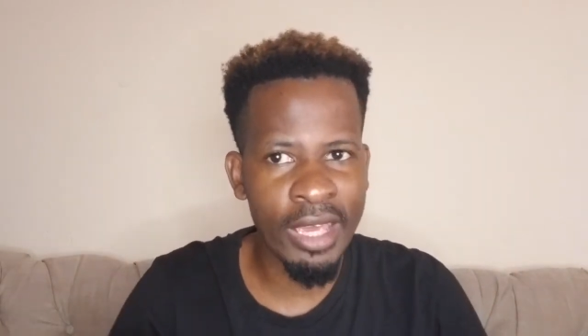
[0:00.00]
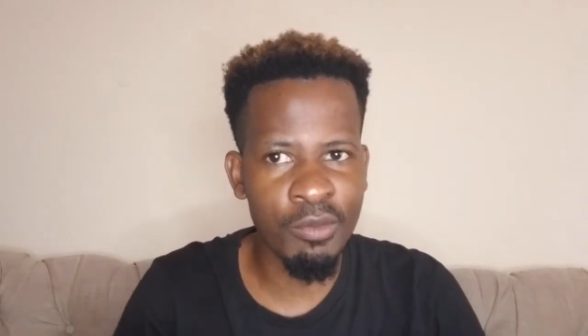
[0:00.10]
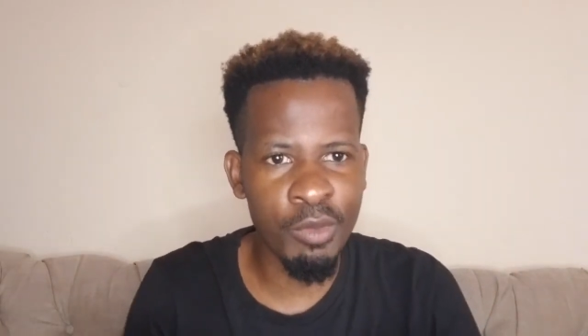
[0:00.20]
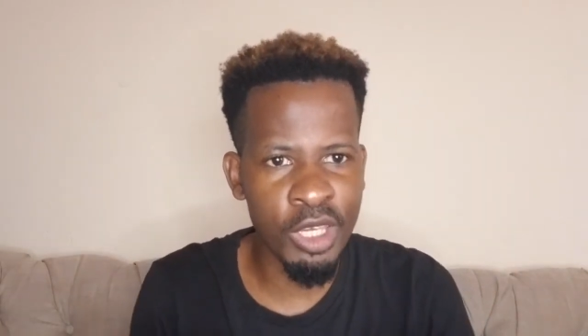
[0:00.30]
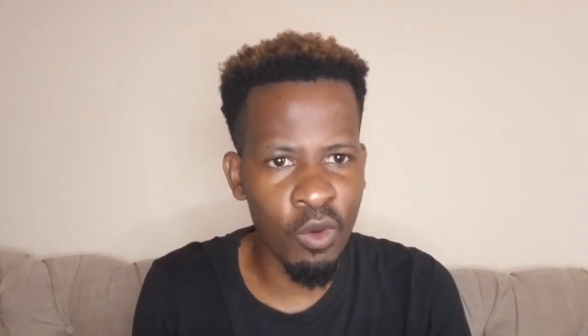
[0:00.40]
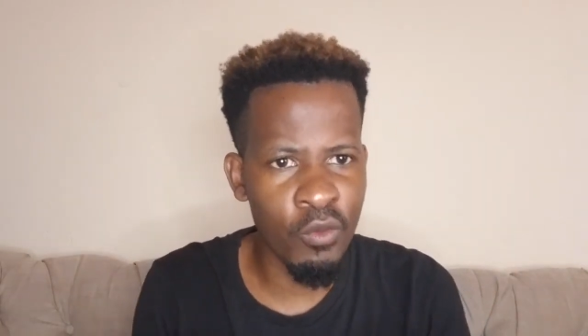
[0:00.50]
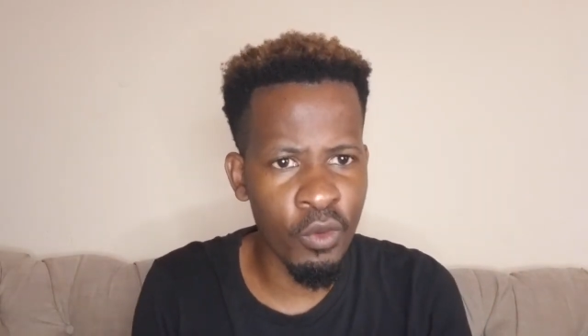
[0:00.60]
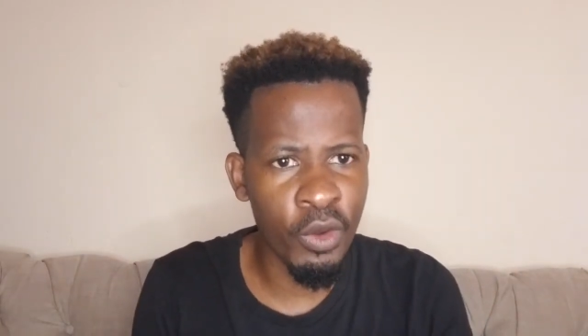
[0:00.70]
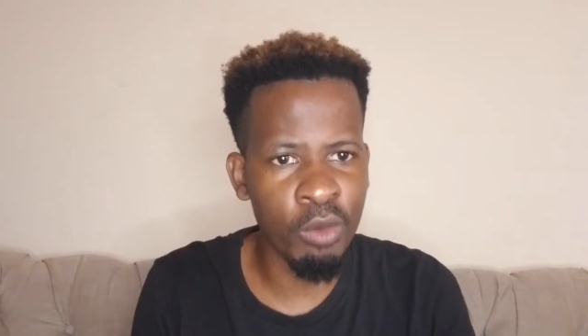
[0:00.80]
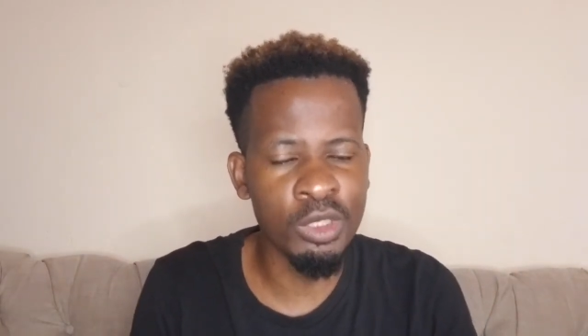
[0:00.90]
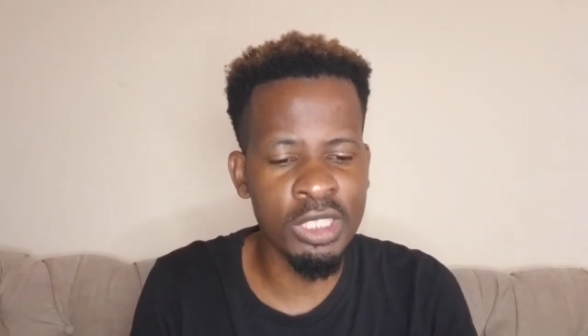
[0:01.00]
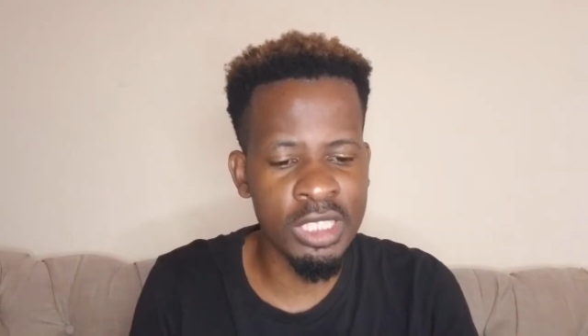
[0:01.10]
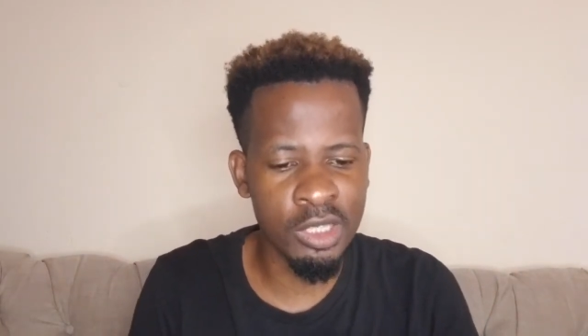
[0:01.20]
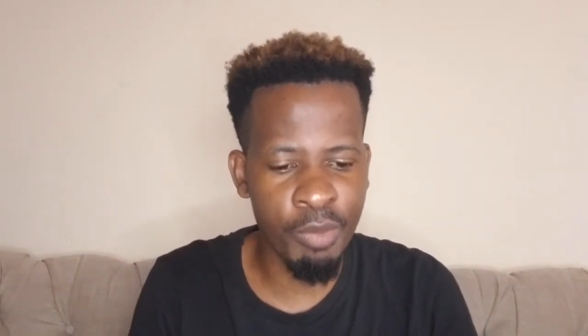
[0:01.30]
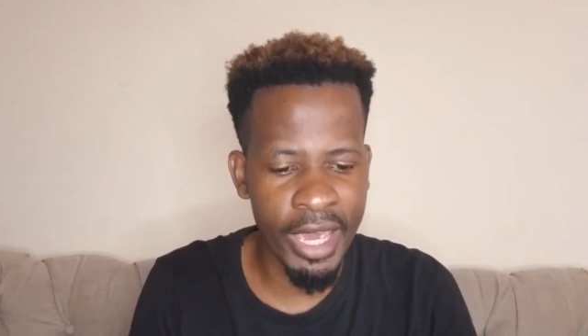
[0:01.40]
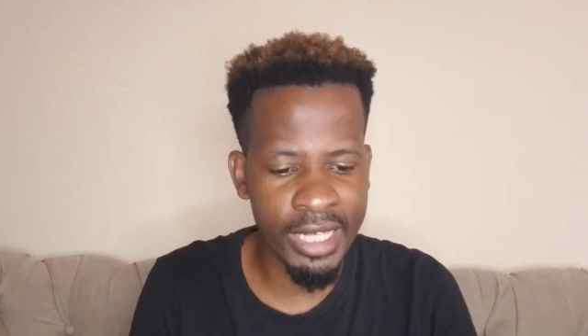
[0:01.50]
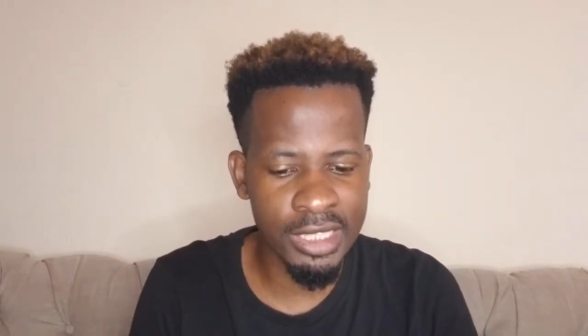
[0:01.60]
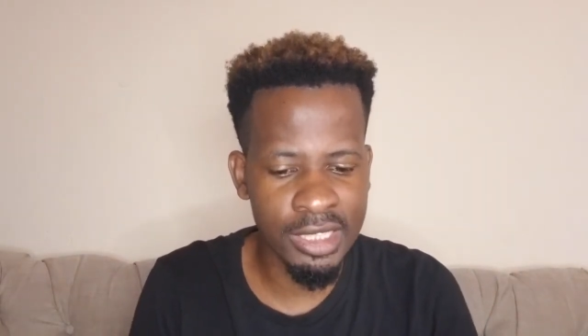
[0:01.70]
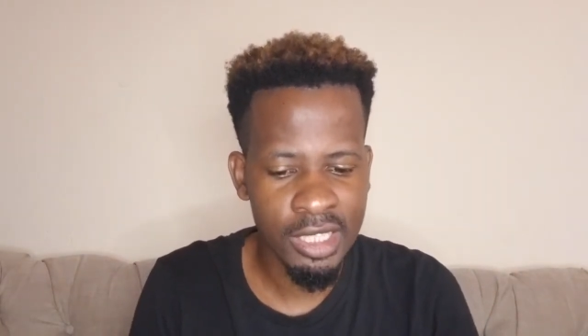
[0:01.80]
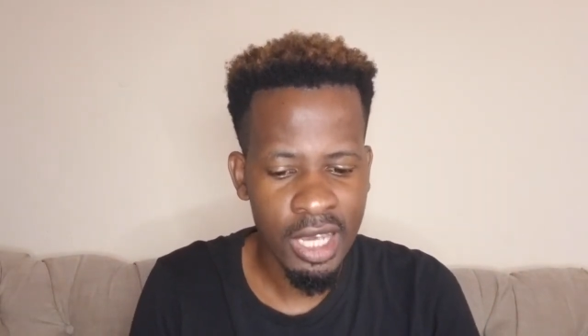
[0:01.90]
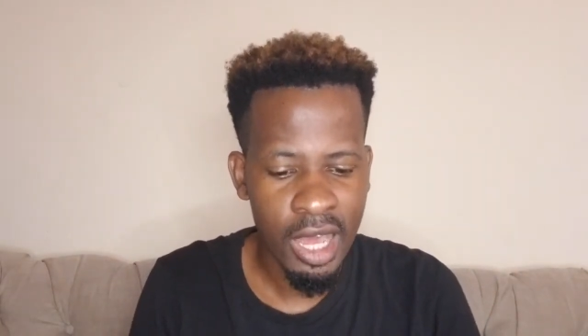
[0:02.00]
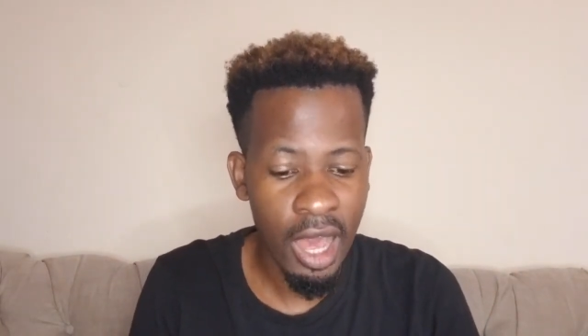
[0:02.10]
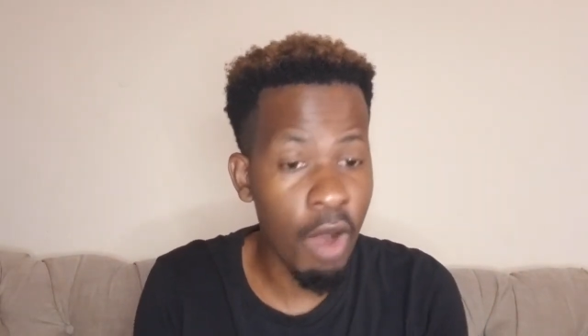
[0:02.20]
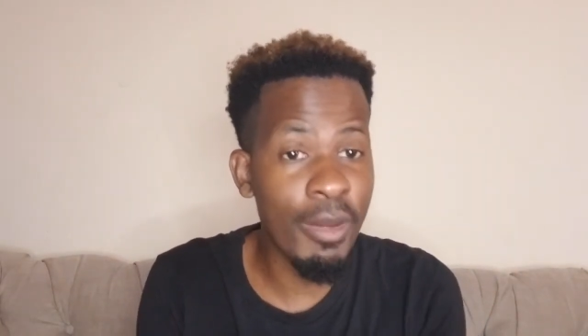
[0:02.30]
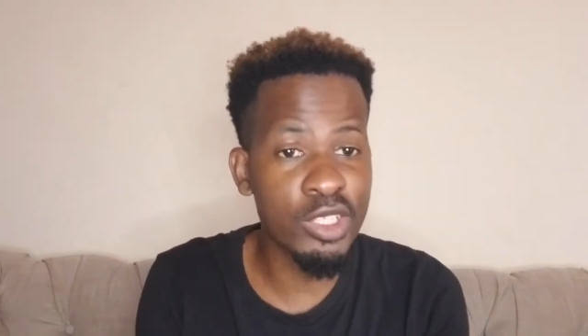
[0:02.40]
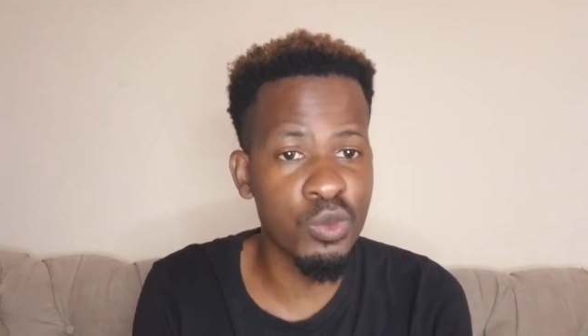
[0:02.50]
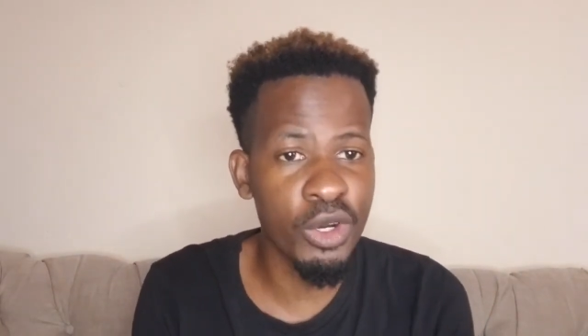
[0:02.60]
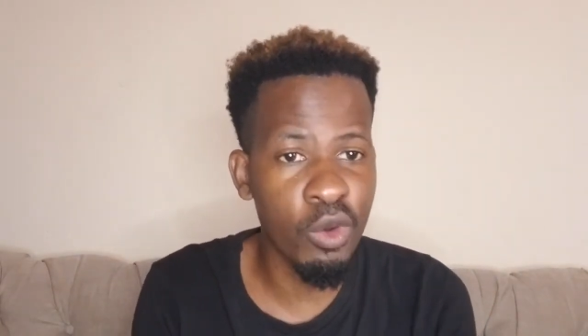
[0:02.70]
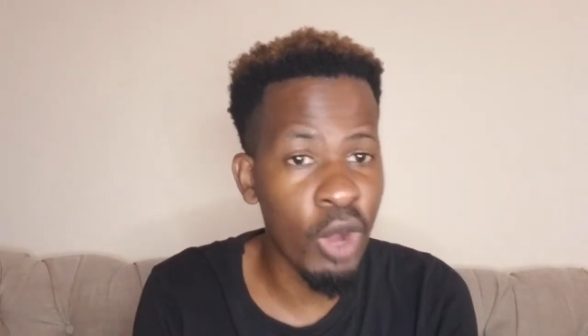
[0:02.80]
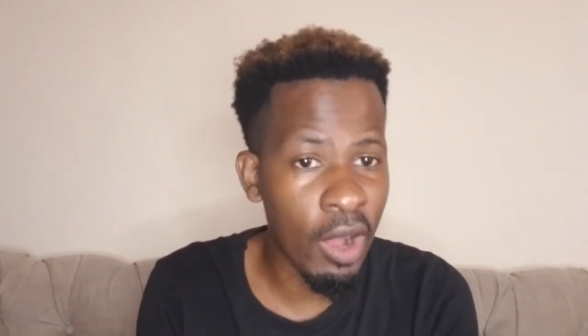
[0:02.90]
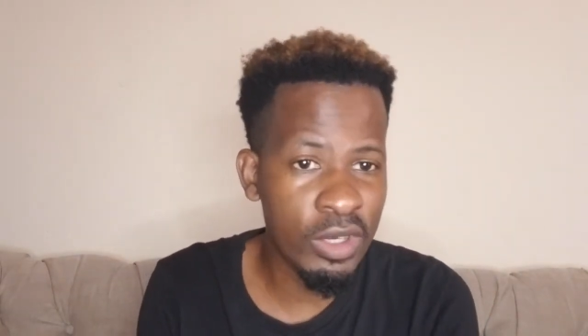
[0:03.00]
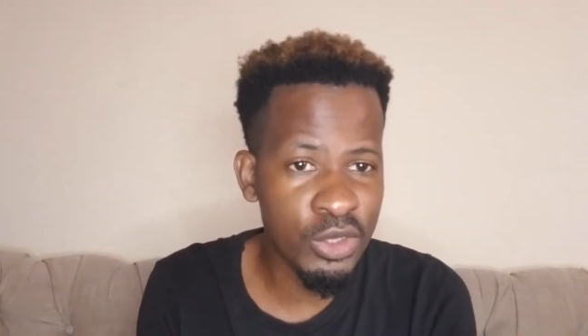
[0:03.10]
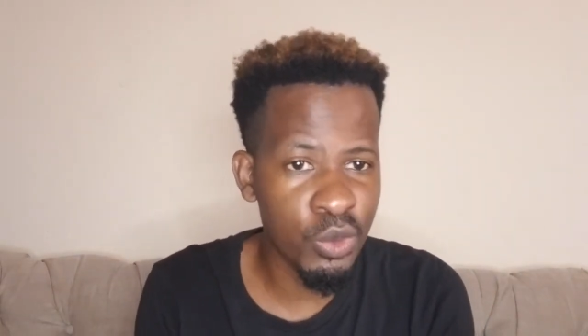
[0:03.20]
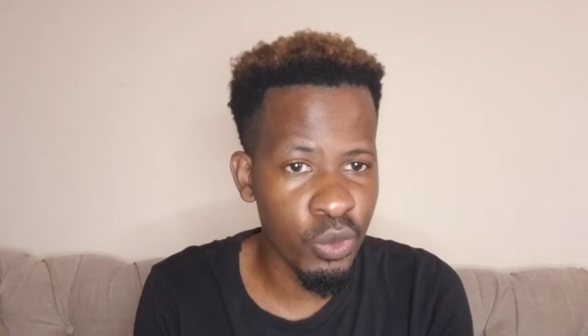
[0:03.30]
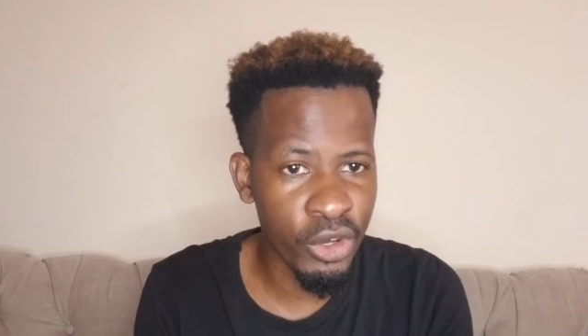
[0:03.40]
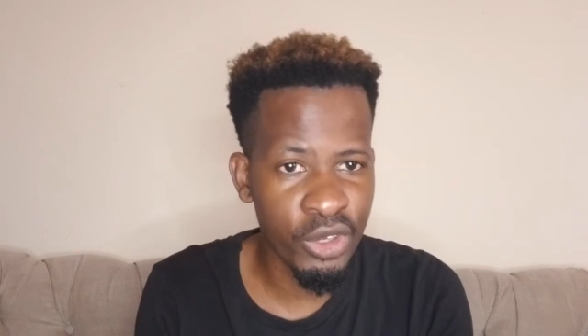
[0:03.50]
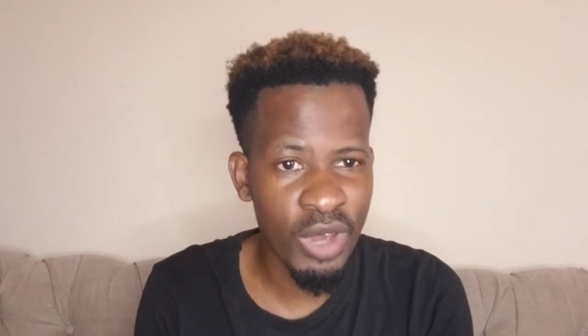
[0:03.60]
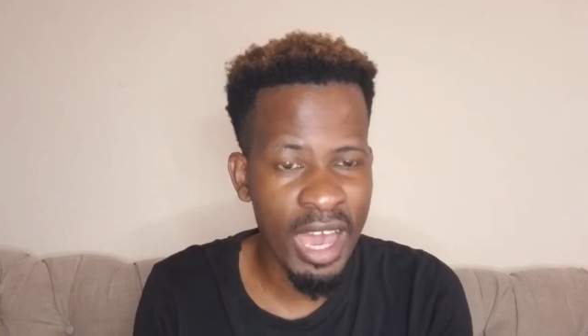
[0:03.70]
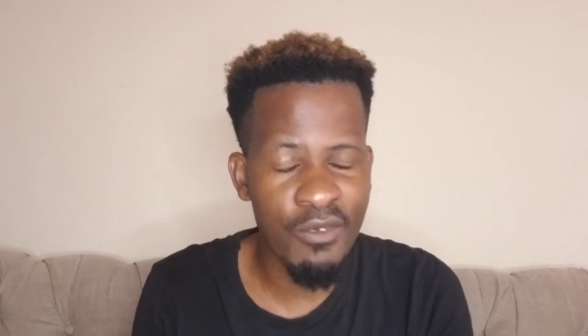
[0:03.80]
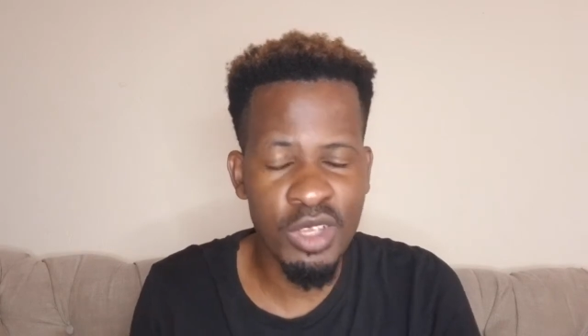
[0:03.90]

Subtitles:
being overwhelmed, despite how much work or how little work you have.